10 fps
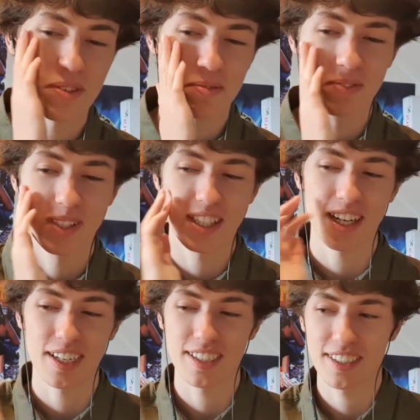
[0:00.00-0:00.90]
But
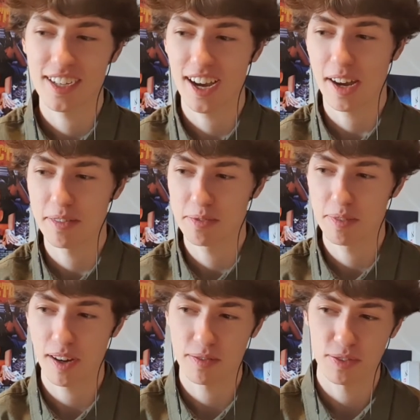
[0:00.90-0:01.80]
yeah,
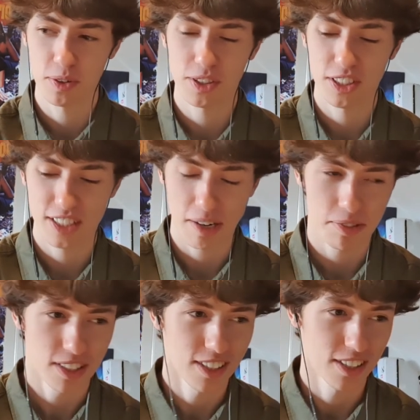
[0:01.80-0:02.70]
I've focused
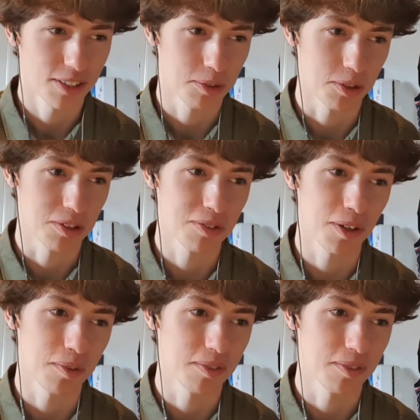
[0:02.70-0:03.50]
everything towards film.